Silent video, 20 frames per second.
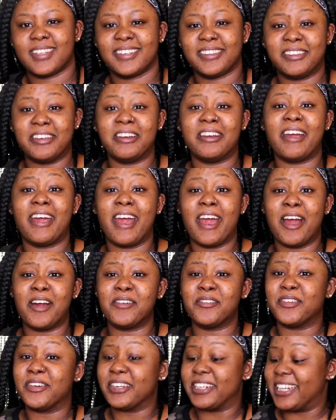The
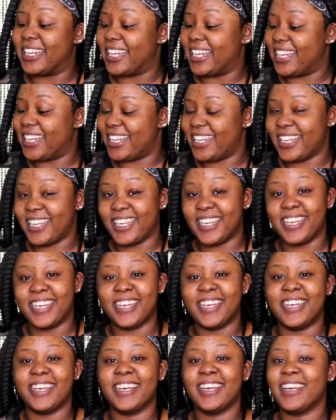
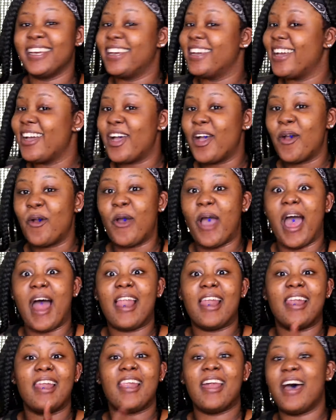harmony,
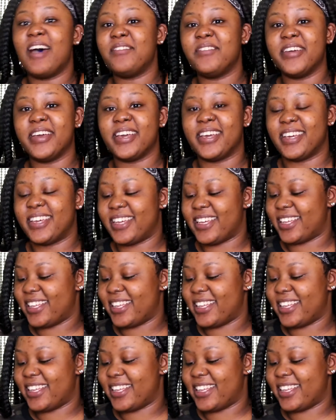I love it.